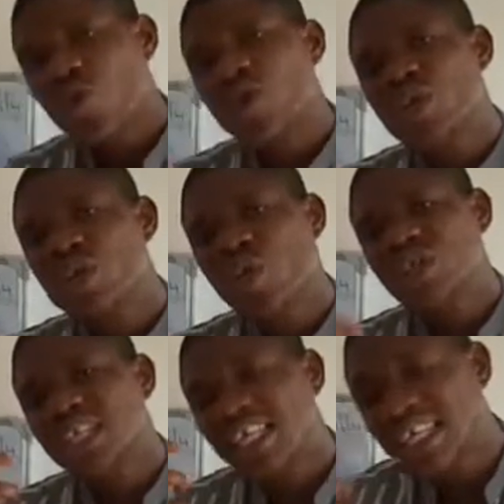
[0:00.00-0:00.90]
we
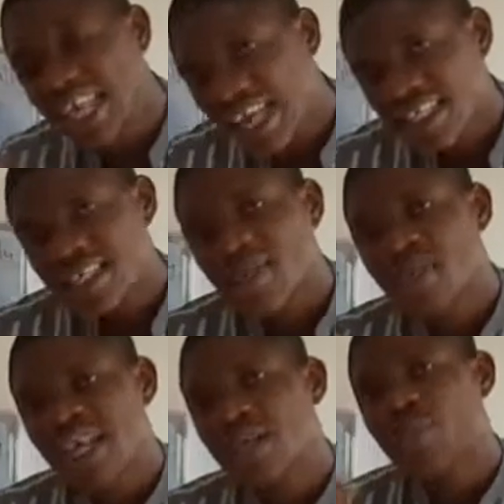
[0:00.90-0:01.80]
don't get
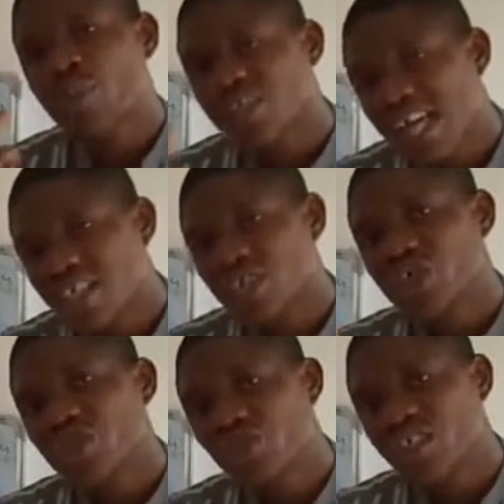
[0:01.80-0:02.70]
many
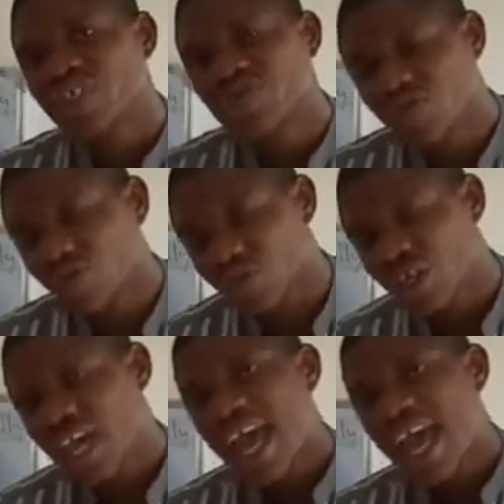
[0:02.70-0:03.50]
potassium-rich foods.